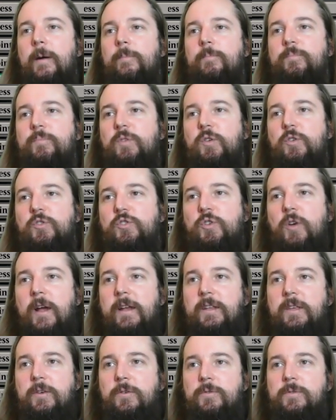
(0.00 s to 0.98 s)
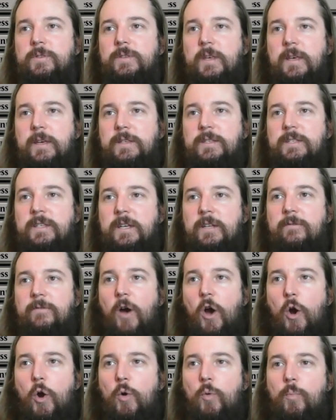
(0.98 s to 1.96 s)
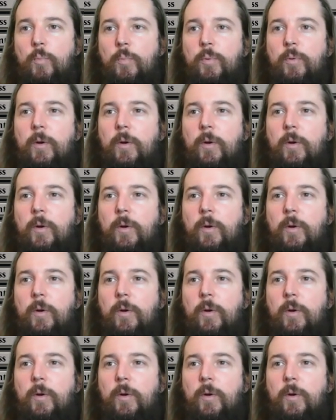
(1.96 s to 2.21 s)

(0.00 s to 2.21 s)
You're trying to use like Seed of Hope.